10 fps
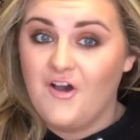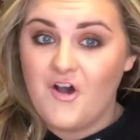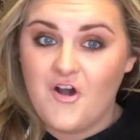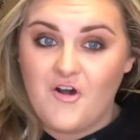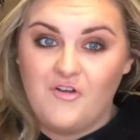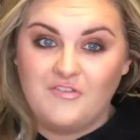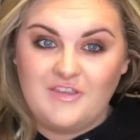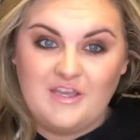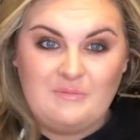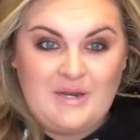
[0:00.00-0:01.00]

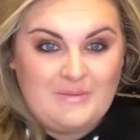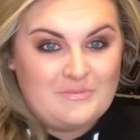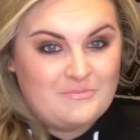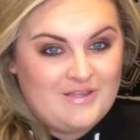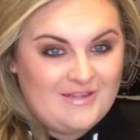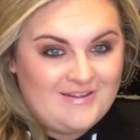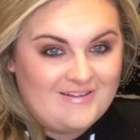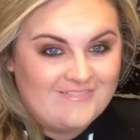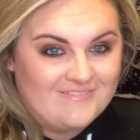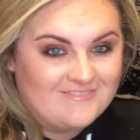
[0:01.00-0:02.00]
haul, Get Ready With
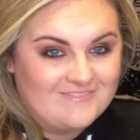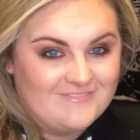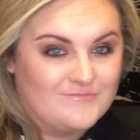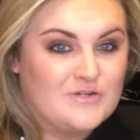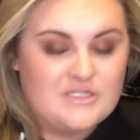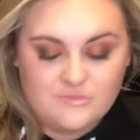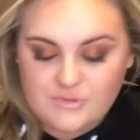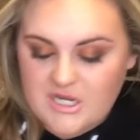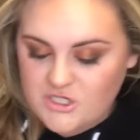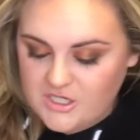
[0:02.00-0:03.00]
Me, first
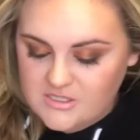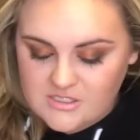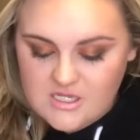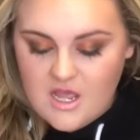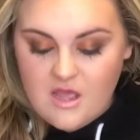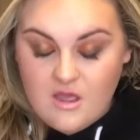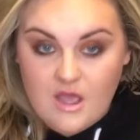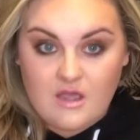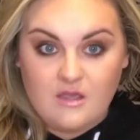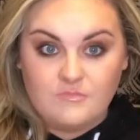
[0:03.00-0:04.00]
impressions.
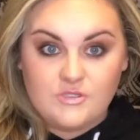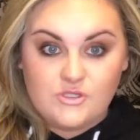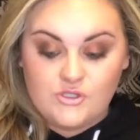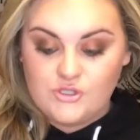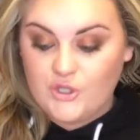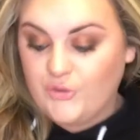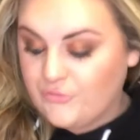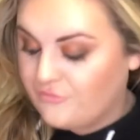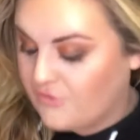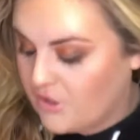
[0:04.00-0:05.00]

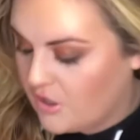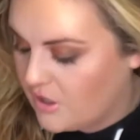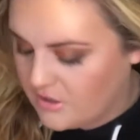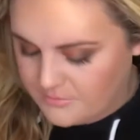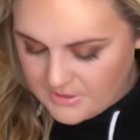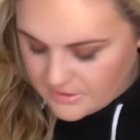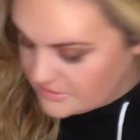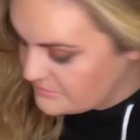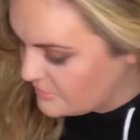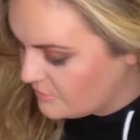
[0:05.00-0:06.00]
So far, let me get
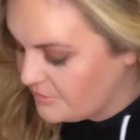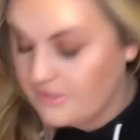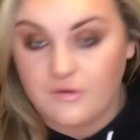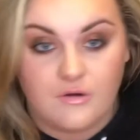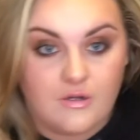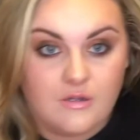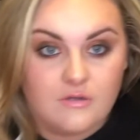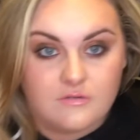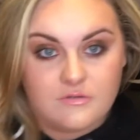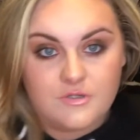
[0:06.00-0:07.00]
a small mirror
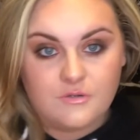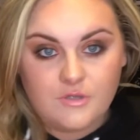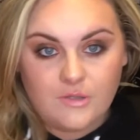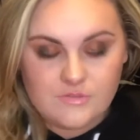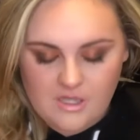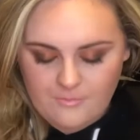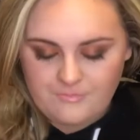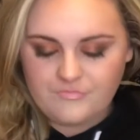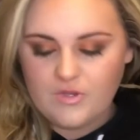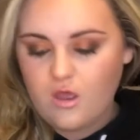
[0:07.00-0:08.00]
again, do a close-up
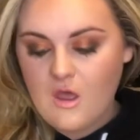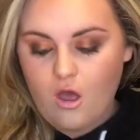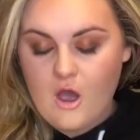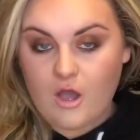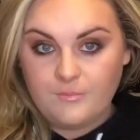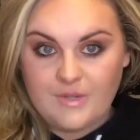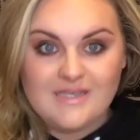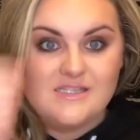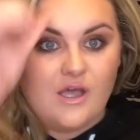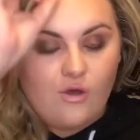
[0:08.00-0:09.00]
on
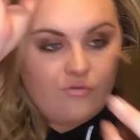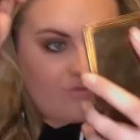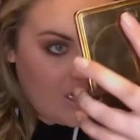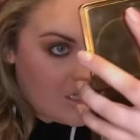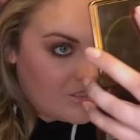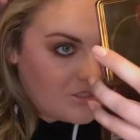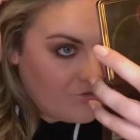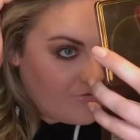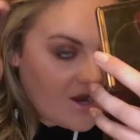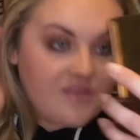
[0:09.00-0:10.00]
myself.
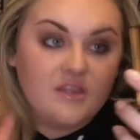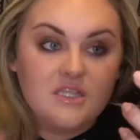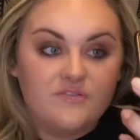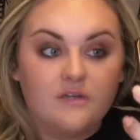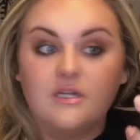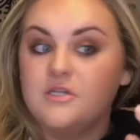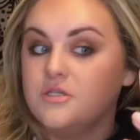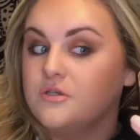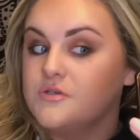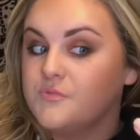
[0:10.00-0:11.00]
So far, I think this
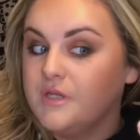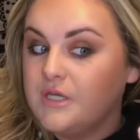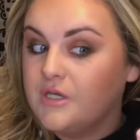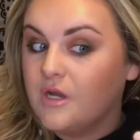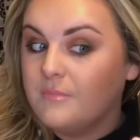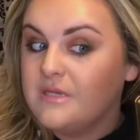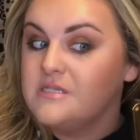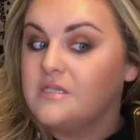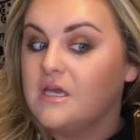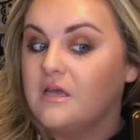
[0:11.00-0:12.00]
foundation looks really good on my
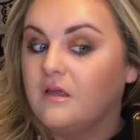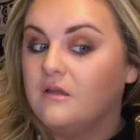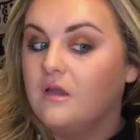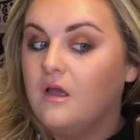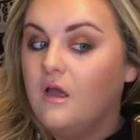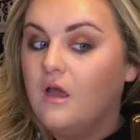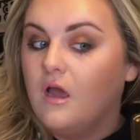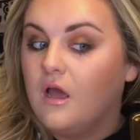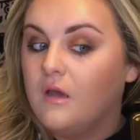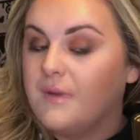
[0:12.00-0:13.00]
skin.
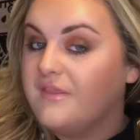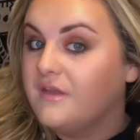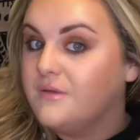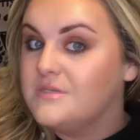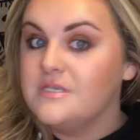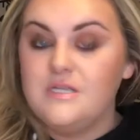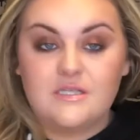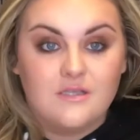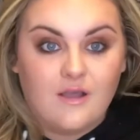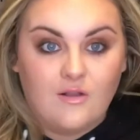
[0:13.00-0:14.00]
I think it was a
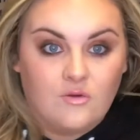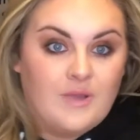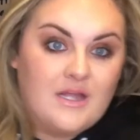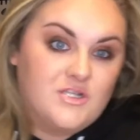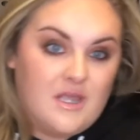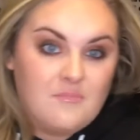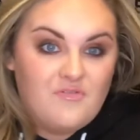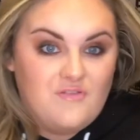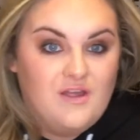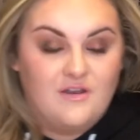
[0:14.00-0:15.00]
decent color match. I am
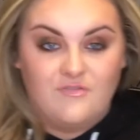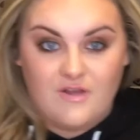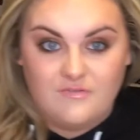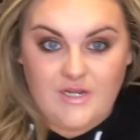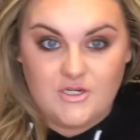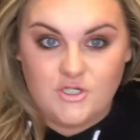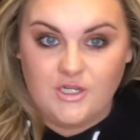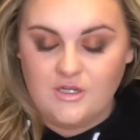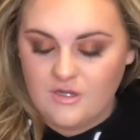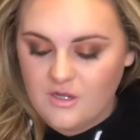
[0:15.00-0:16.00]
a fan of
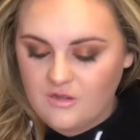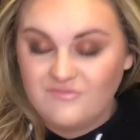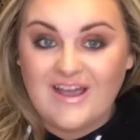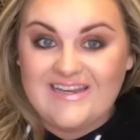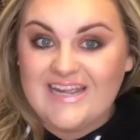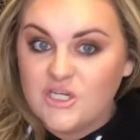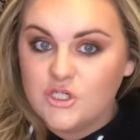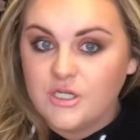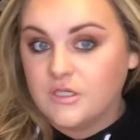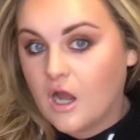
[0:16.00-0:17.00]

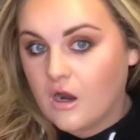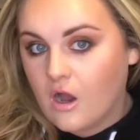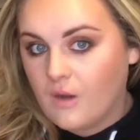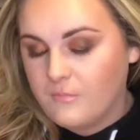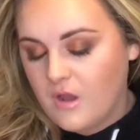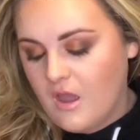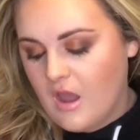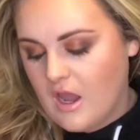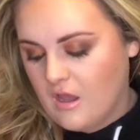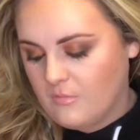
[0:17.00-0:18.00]
foundation.com.
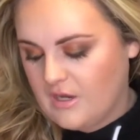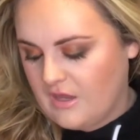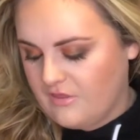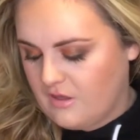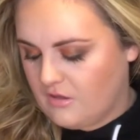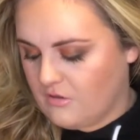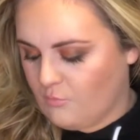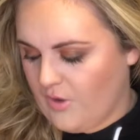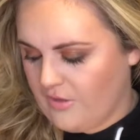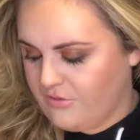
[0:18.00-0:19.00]
And I think
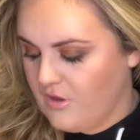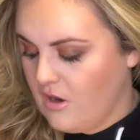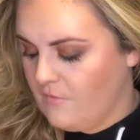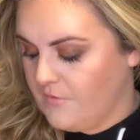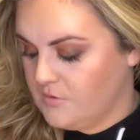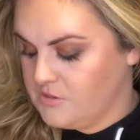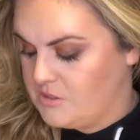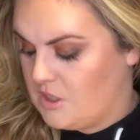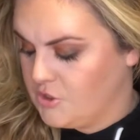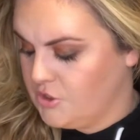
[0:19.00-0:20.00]
with those
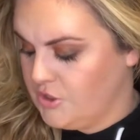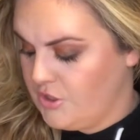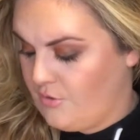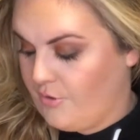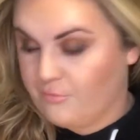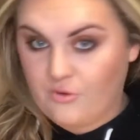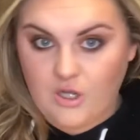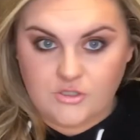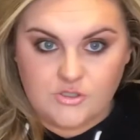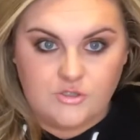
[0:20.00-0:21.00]
Natasha Denona
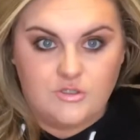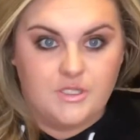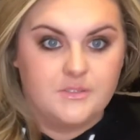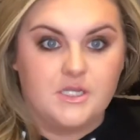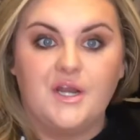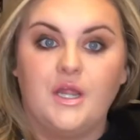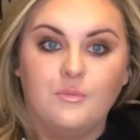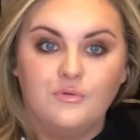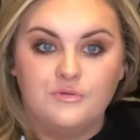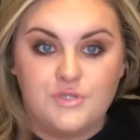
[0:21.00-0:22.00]
bronzers, I was kind of
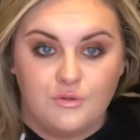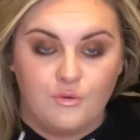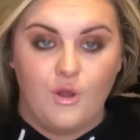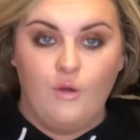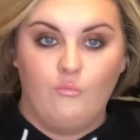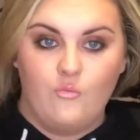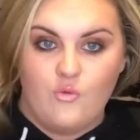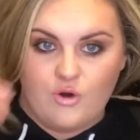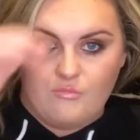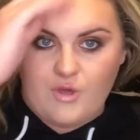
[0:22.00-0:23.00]
able to
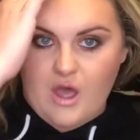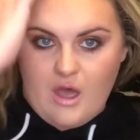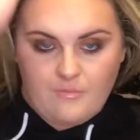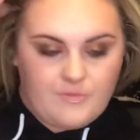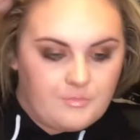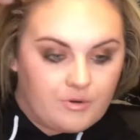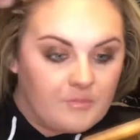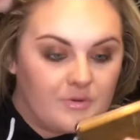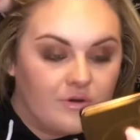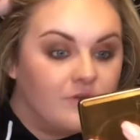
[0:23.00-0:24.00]
warm up the
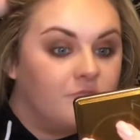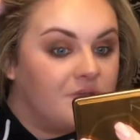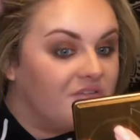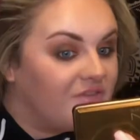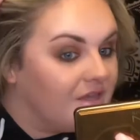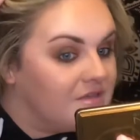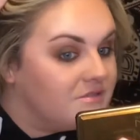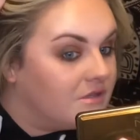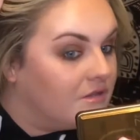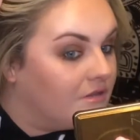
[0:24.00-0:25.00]
perimeter of my
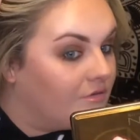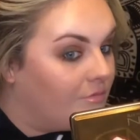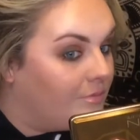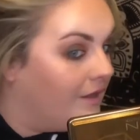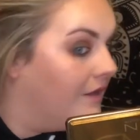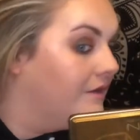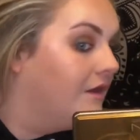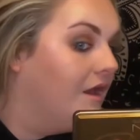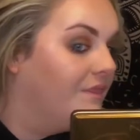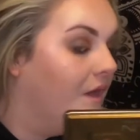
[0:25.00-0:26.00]
face a little bit.
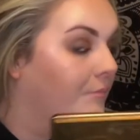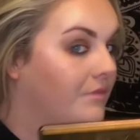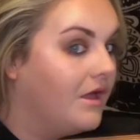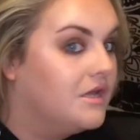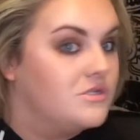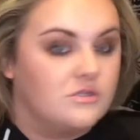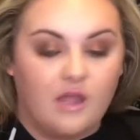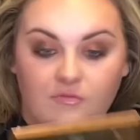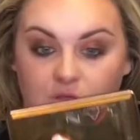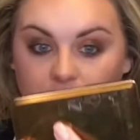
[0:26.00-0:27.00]
That blush,
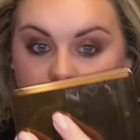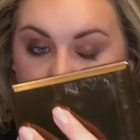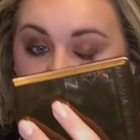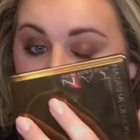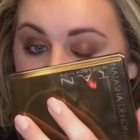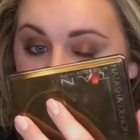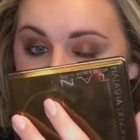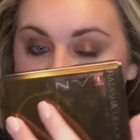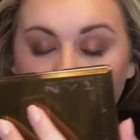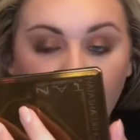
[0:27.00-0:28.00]
loving it. The
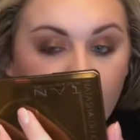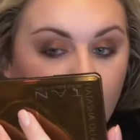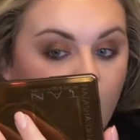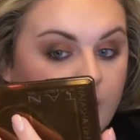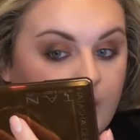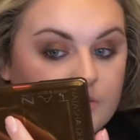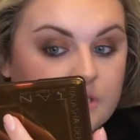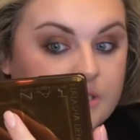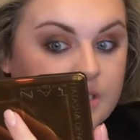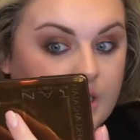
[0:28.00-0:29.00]
eyeshadow,
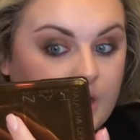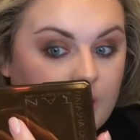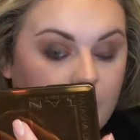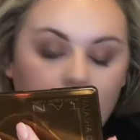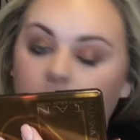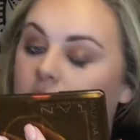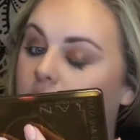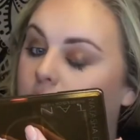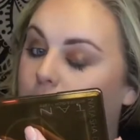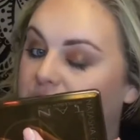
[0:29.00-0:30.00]
Fallout City,
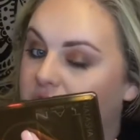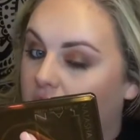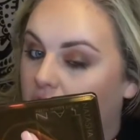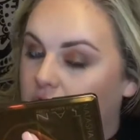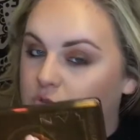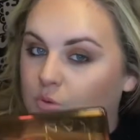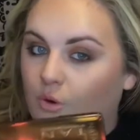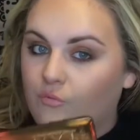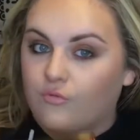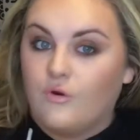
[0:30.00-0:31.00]
but the colors
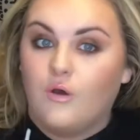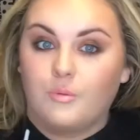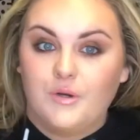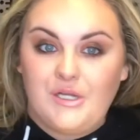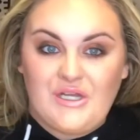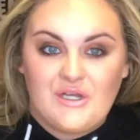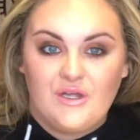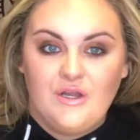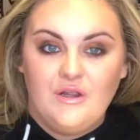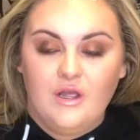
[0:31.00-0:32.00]
were overall pretty
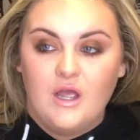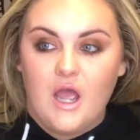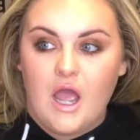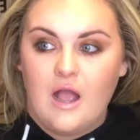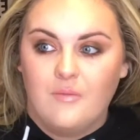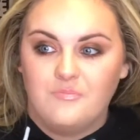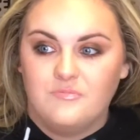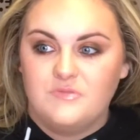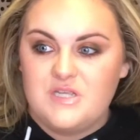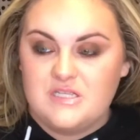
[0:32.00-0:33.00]
good.
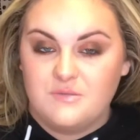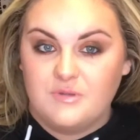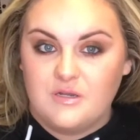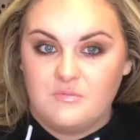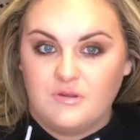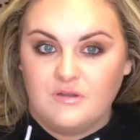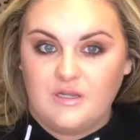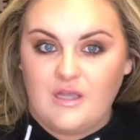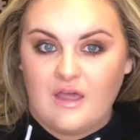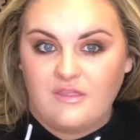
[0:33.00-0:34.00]
Decent
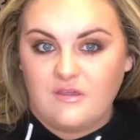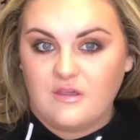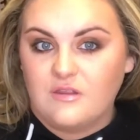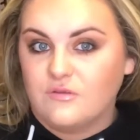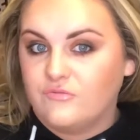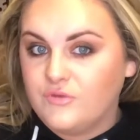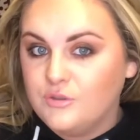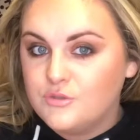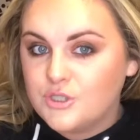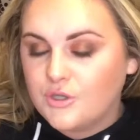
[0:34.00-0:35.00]
blendability. I think in the
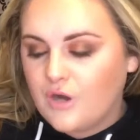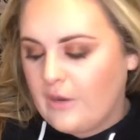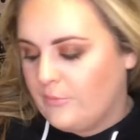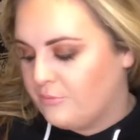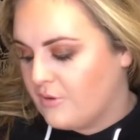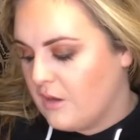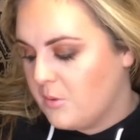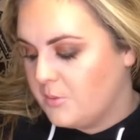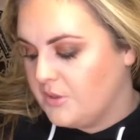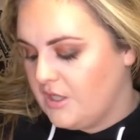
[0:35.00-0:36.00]
future, I would
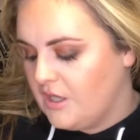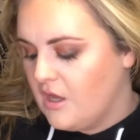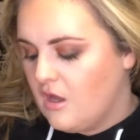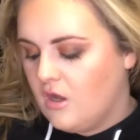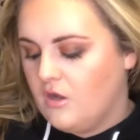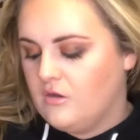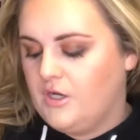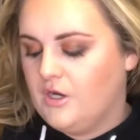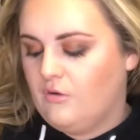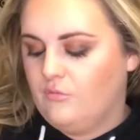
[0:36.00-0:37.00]
probably,
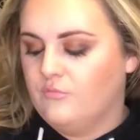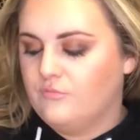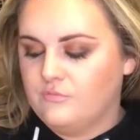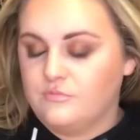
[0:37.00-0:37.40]
you know,